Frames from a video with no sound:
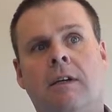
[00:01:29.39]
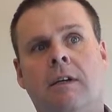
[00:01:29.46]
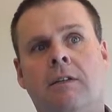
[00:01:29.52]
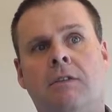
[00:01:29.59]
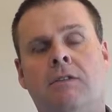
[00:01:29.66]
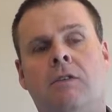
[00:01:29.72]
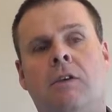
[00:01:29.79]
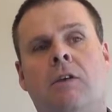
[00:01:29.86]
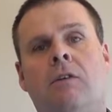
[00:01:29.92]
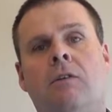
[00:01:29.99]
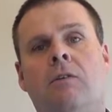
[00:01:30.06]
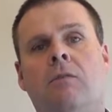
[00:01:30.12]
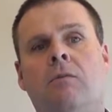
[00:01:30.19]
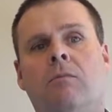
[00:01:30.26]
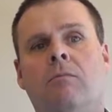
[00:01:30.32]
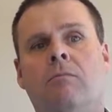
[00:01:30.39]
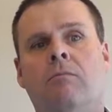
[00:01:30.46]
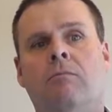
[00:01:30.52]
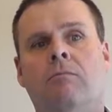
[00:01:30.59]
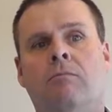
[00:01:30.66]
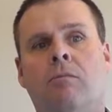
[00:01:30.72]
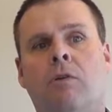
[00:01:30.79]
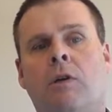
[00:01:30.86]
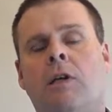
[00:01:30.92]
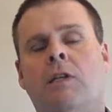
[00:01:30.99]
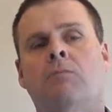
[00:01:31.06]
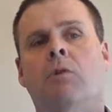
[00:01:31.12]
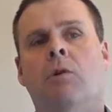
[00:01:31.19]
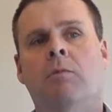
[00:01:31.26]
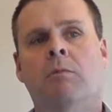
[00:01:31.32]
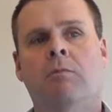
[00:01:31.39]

and so products might